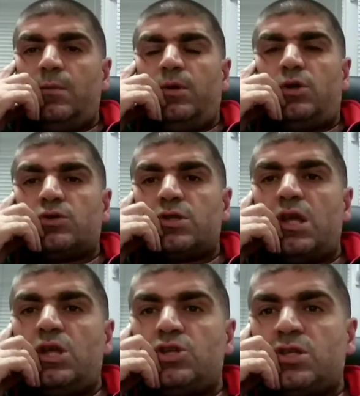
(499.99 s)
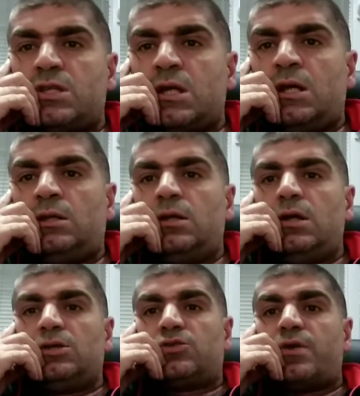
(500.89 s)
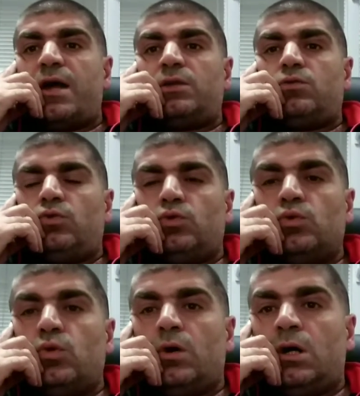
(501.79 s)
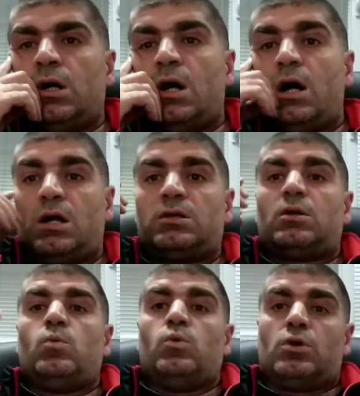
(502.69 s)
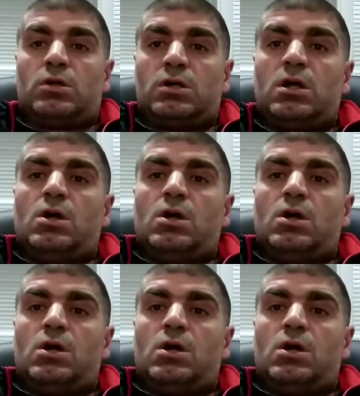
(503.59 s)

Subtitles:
because each cell trying to do a harder work